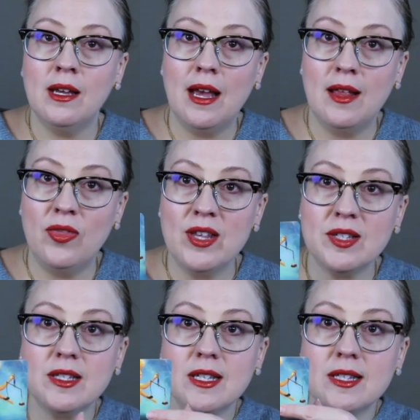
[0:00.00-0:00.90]
And this
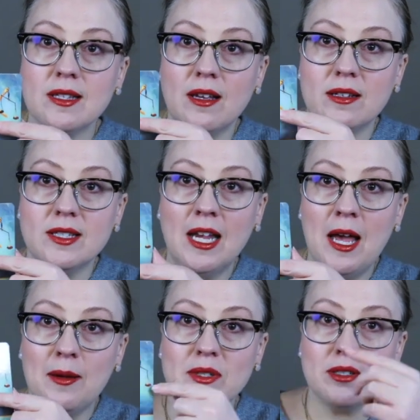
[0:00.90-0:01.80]
is its
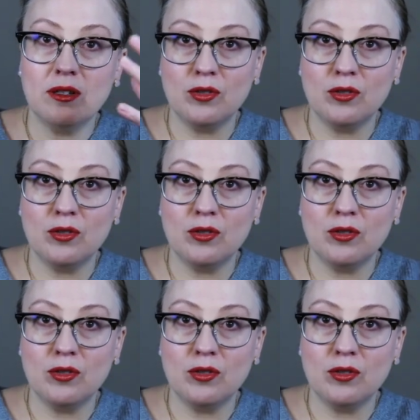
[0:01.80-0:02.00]
attempt, you know,